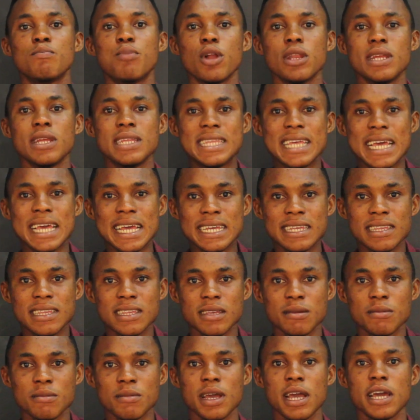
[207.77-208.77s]

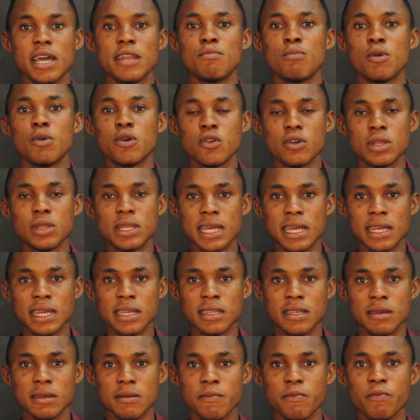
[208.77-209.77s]
polytheism, and
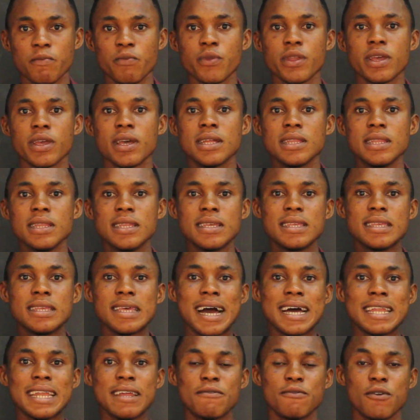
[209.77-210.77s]
monotheism.
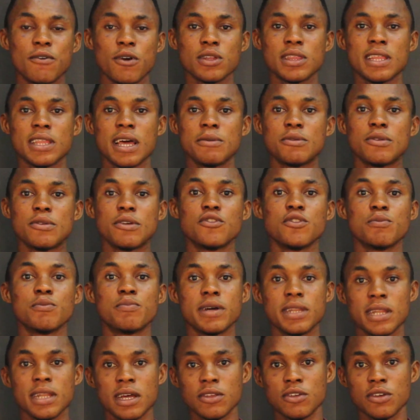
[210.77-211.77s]
These are the four types of
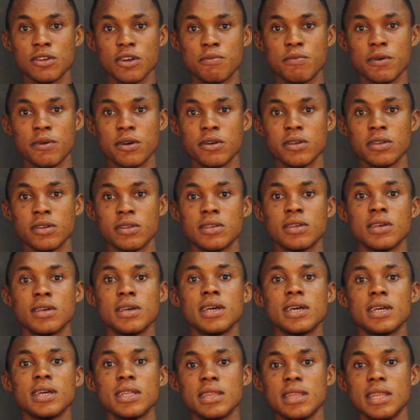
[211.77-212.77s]
supernatural
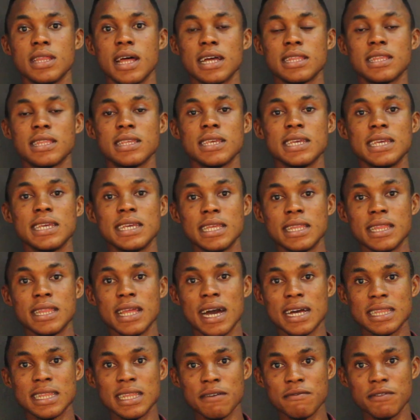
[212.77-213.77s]
powers that
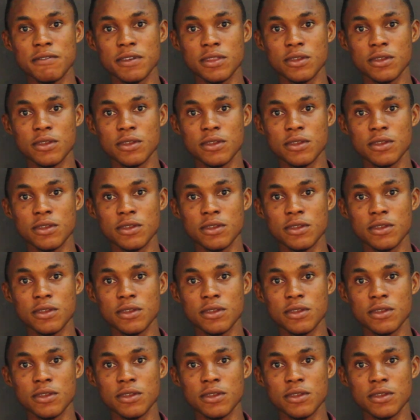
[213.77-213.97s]
in other